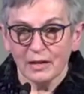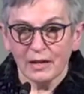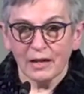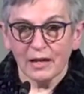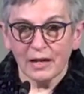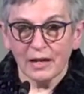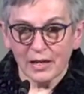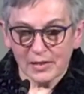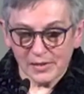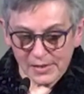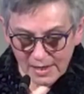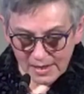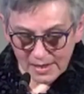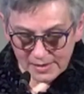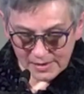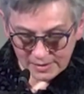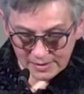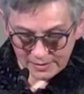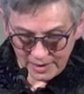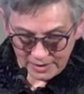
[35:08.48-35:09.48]
As I
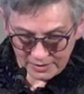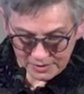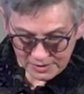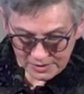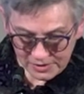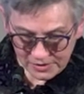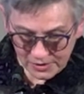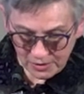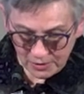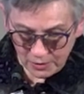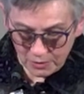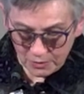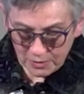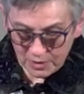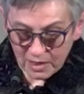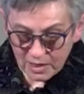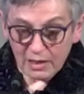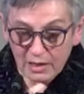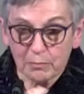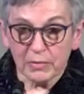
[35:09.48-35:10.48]
select a stone
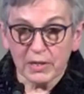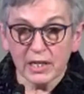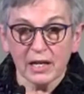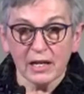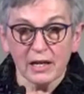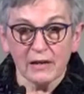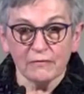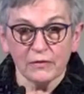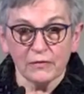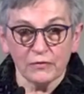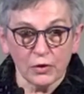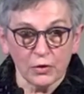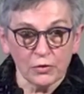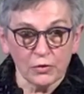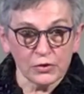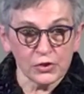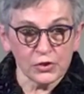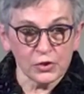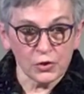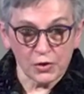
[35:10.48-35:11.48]
on behalf of
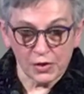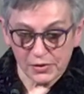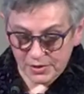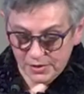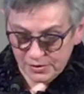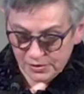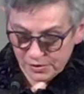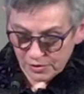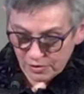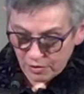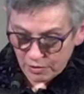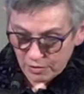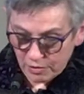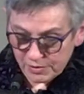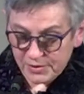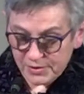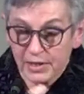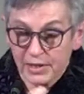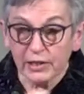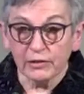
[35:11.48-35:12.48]
those joys and
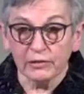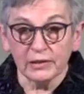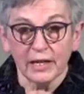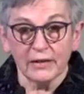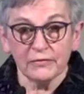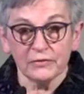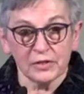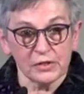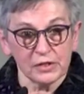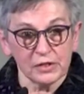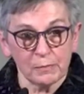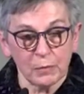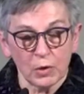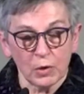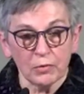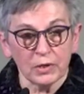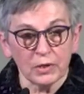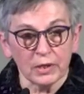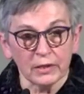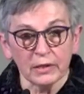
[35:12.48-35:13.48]
sorrows that are left
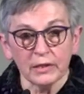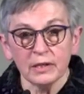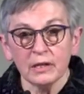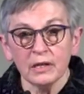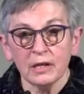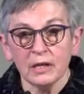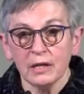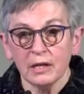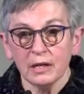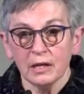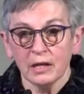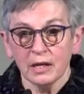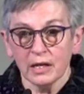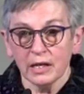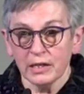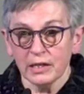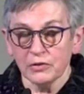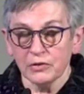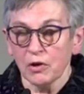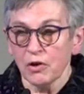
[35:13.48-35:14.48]
unspoken,
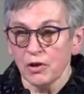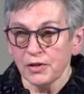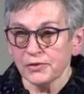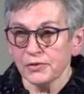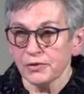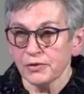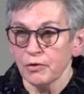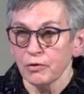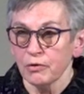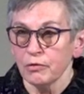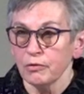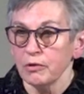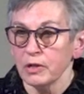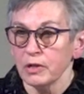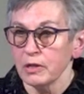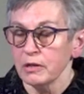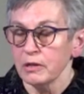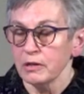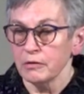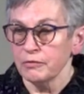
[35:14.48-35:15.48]
and
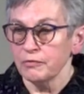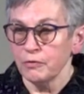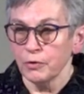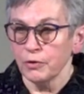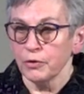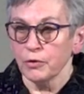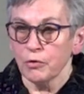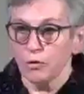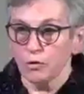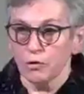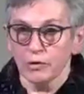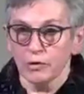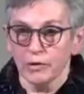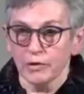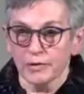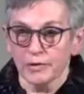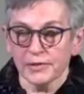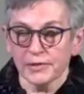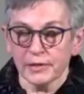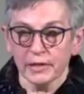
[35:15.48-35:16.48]
also for the
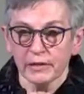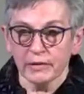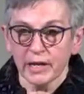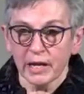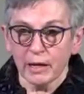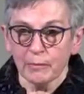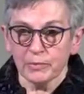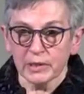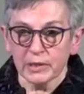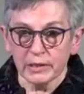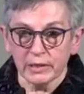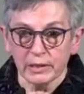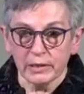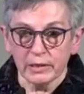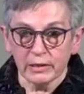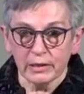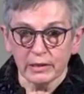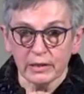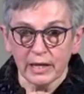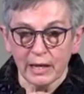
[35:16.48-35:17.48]
horrors that are happening
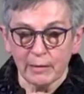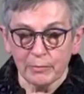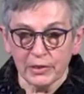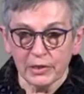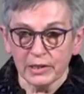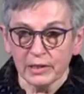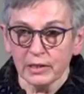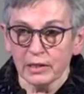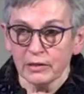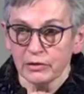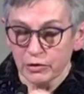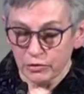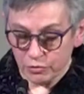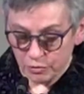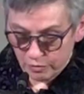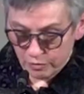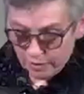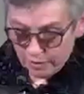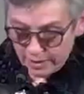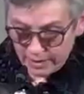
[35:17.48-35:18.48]
in the
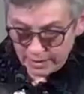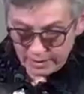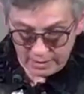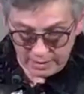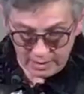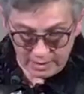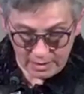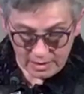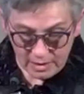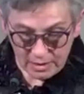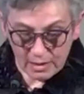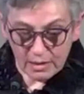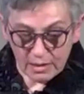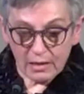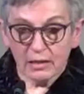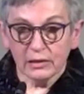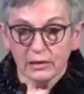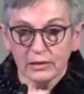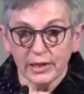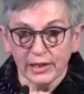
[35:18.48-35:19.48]
Ukraine,
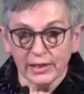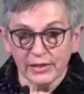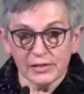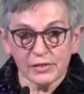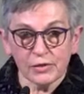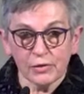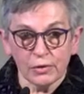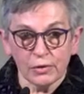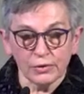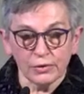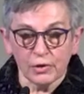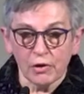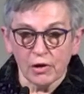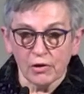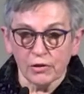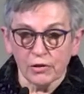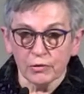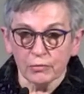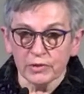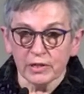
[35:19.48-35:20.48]
let us hold all
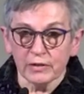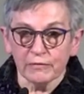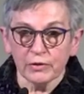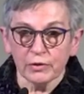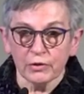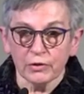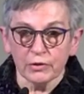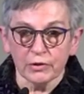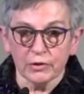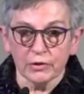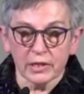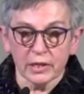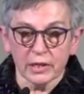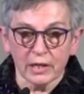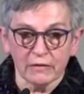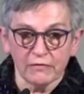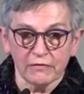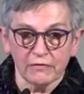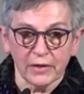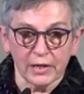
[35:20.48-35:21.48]
that we have heard
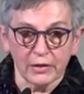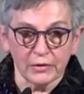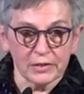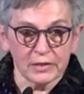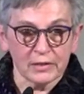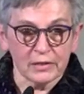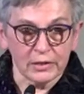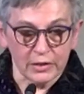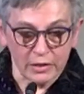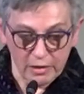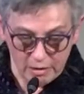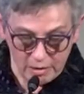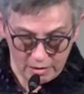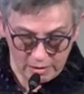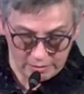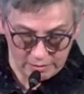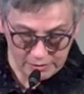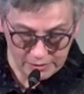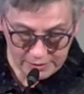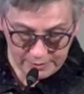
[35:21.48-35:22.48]
and felt in our
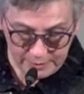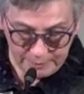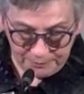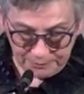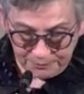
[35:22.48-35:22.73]
hearts.